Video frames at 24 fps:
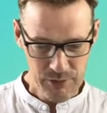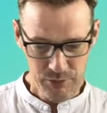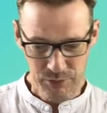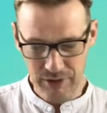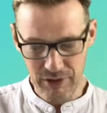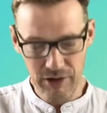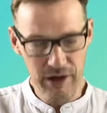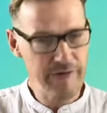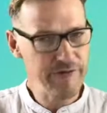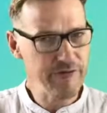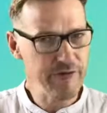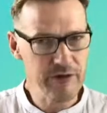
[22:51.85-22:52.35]

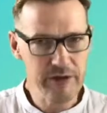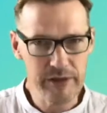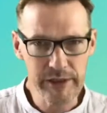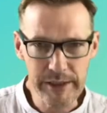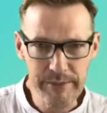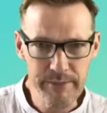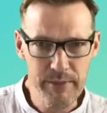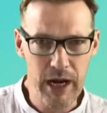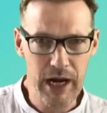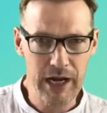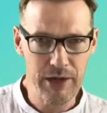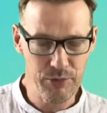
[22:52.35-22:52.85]
wherever
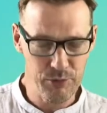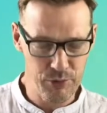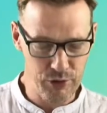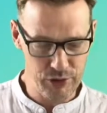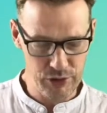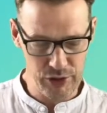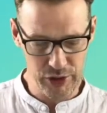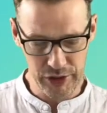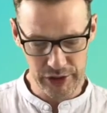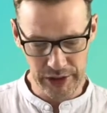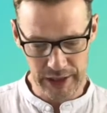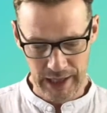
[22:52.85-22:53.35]
we might
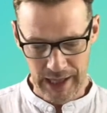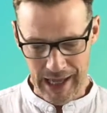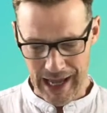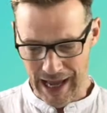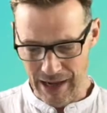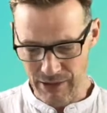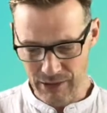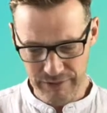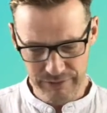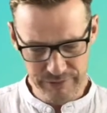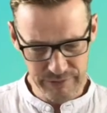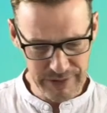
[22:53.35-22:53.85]
work,
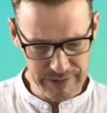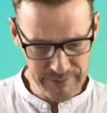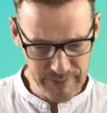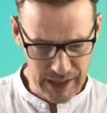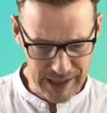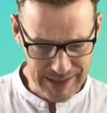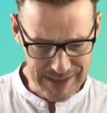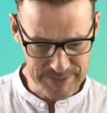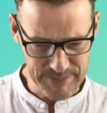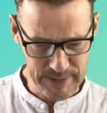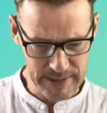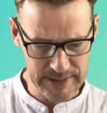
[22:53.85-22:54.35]
however we
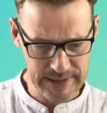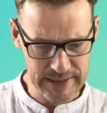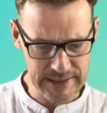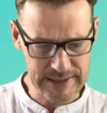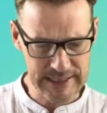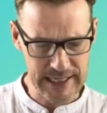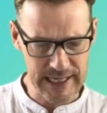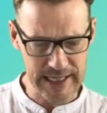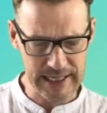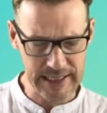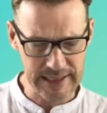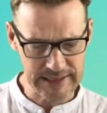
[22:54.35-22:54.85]
might spend the
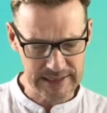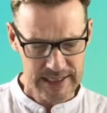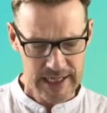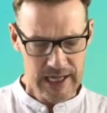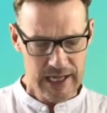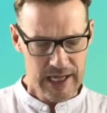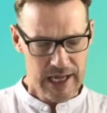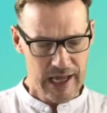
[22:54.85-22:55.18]
days,